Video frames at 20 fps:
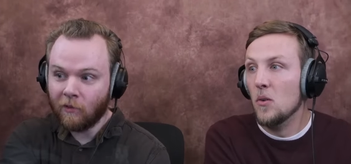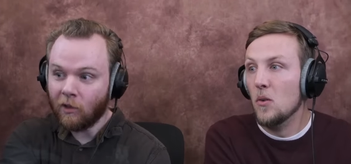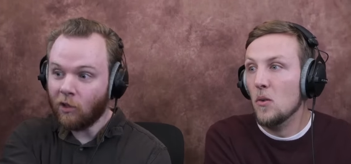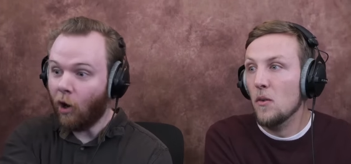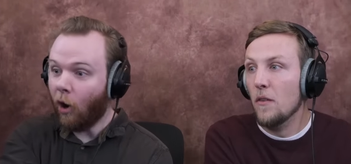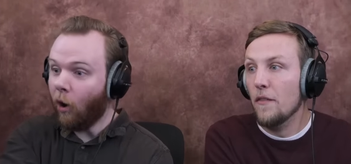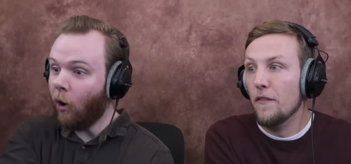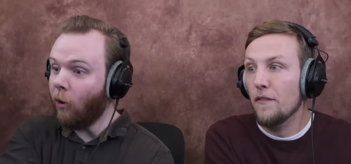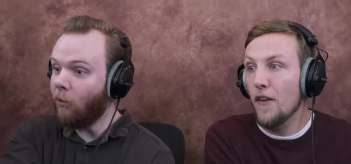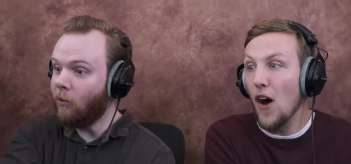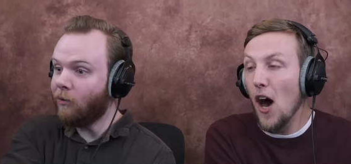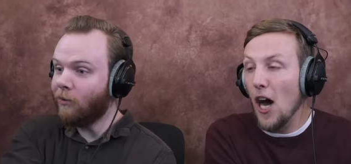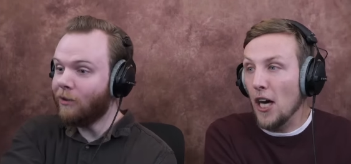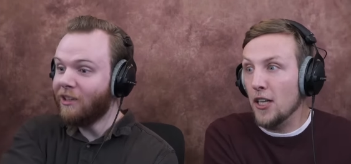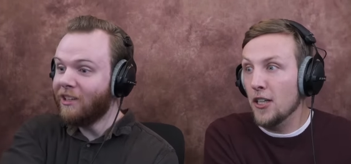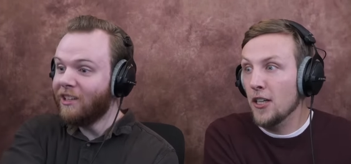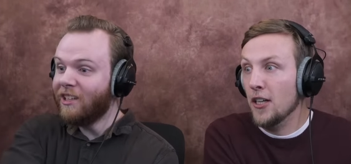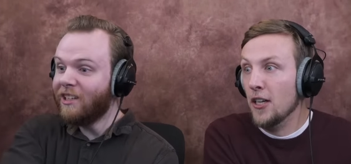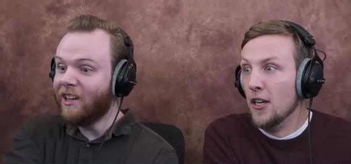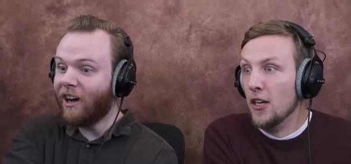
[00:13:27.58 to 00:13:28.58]
Speaker 1: Oh, fuck!
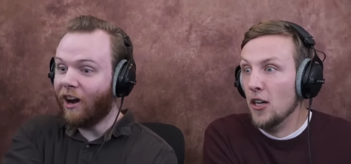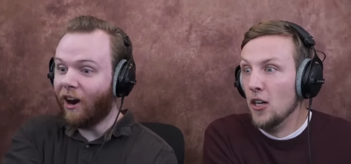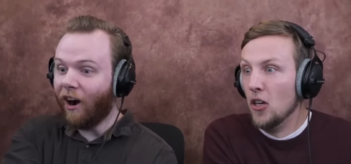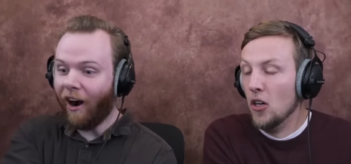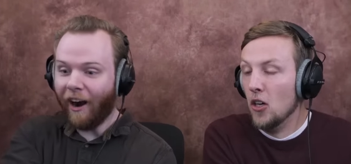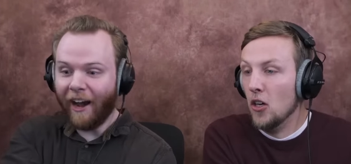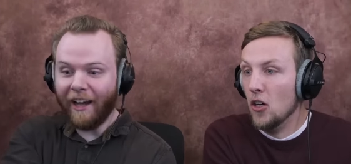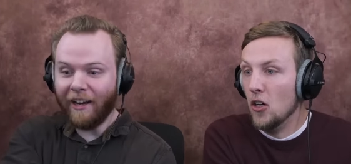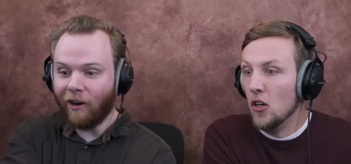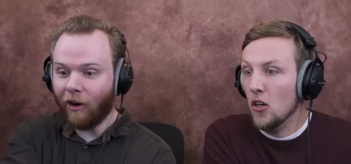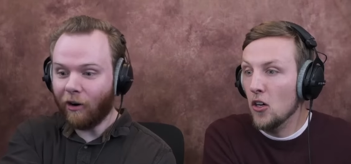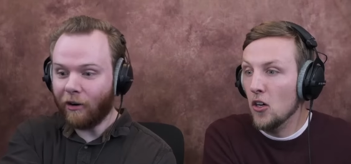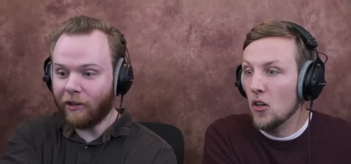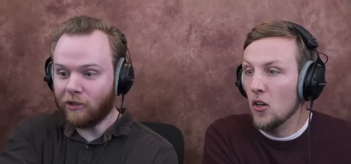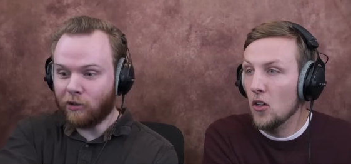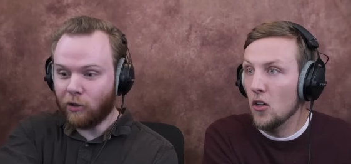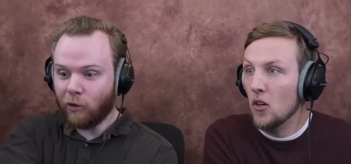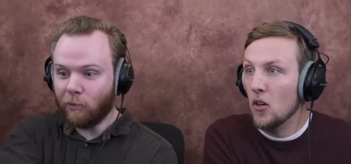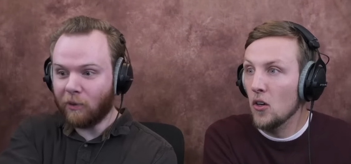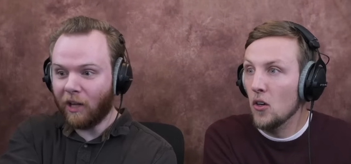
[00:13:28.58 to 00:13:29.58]
All right, already
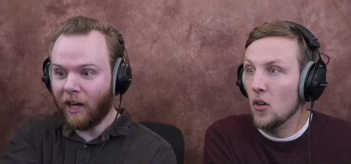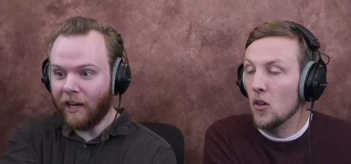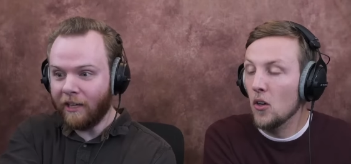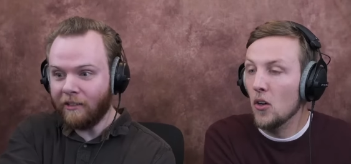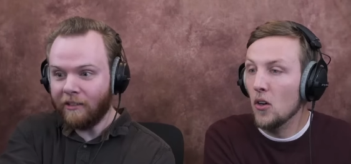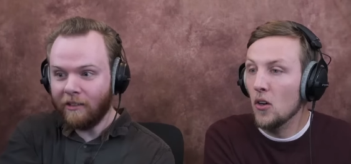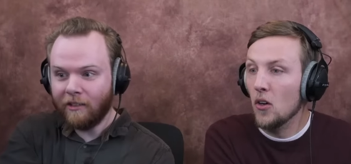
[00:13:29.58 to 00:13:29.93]
drew blood.